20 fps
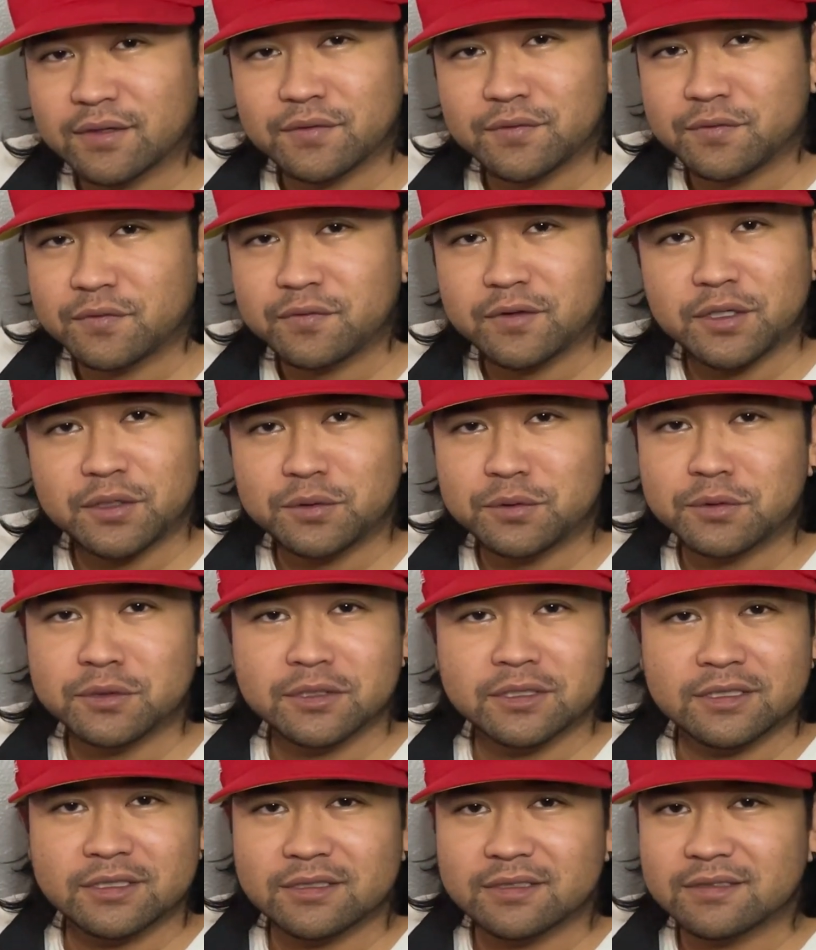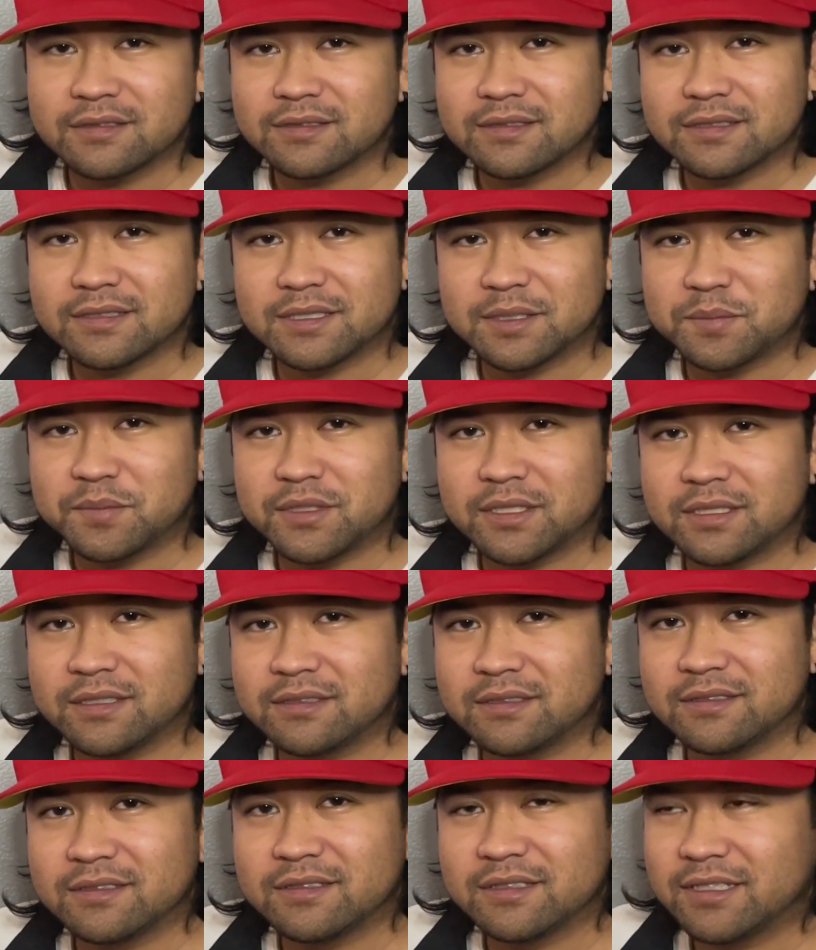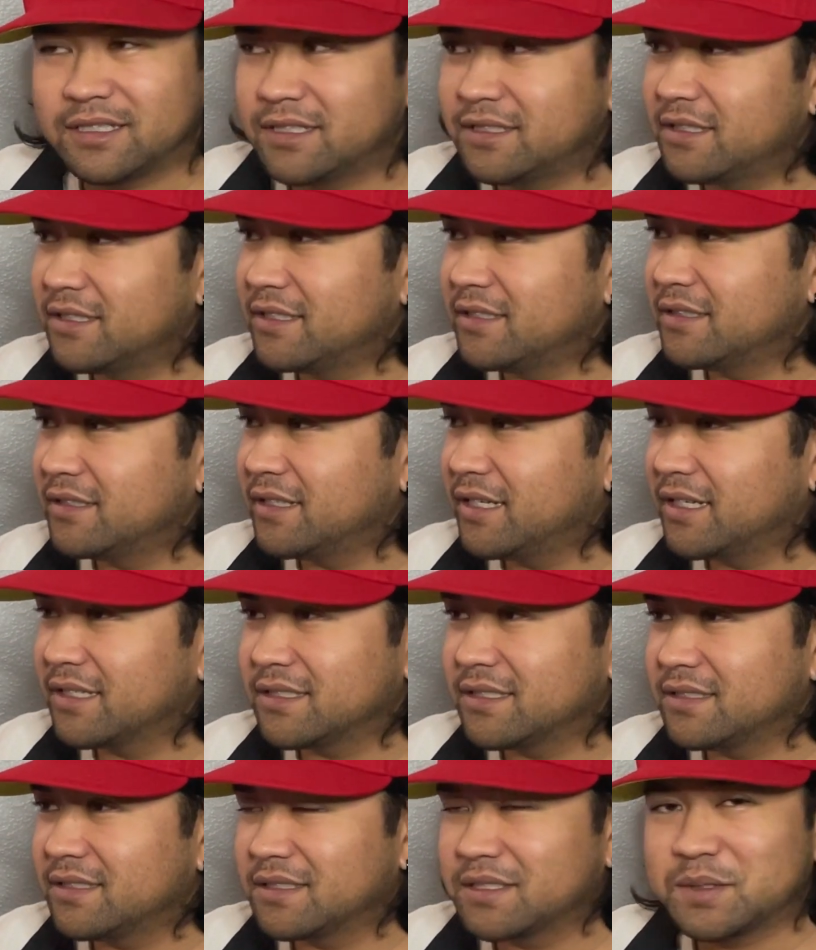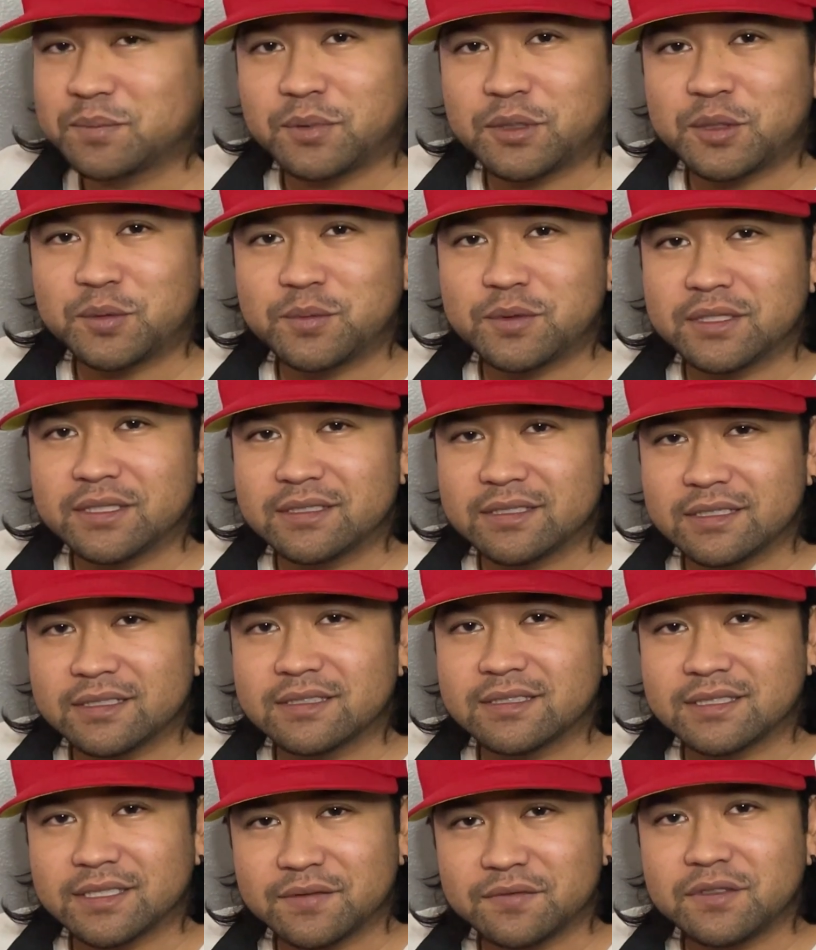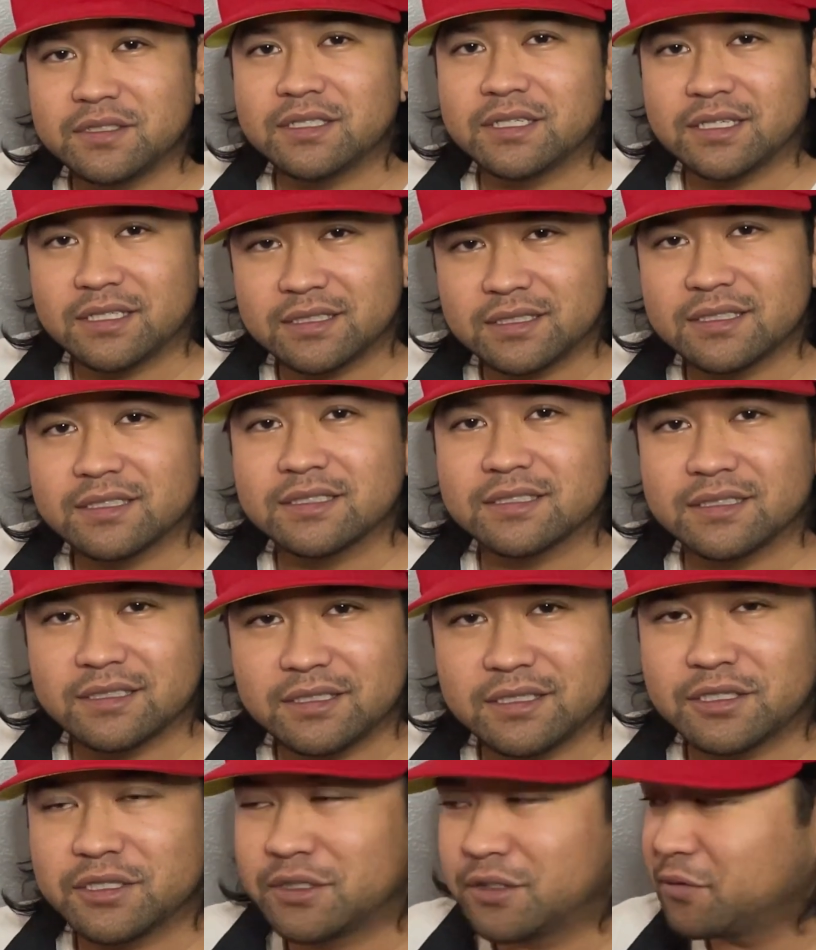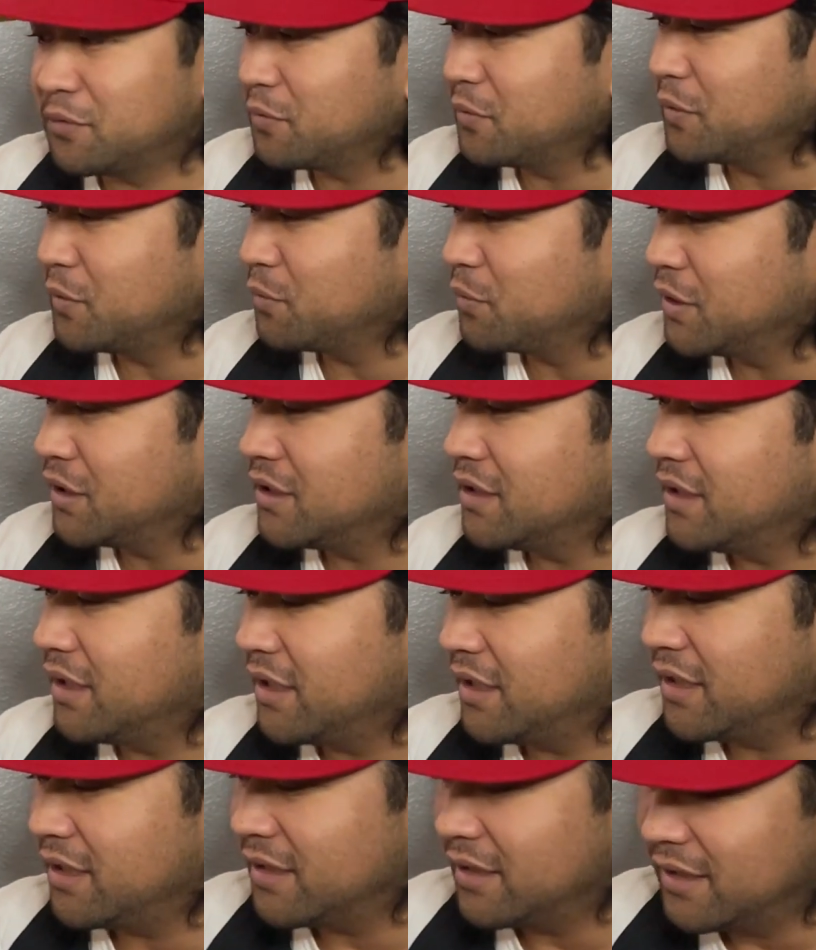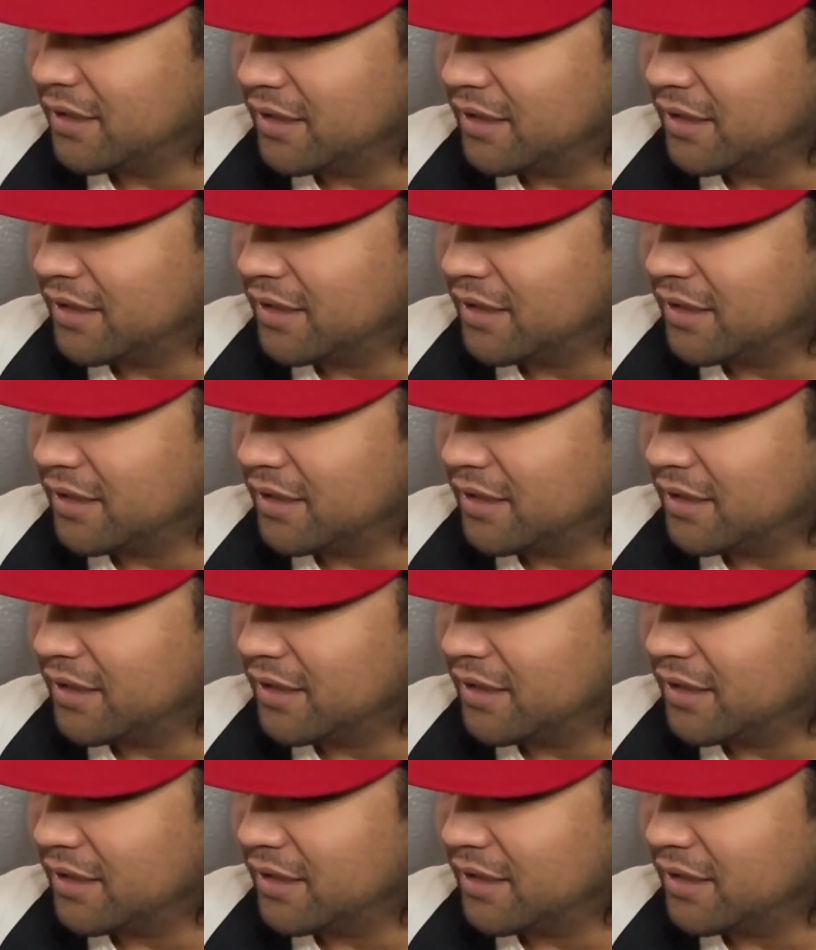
Federation something, and then X is experiment, experimental. Seventy eight is the year in which they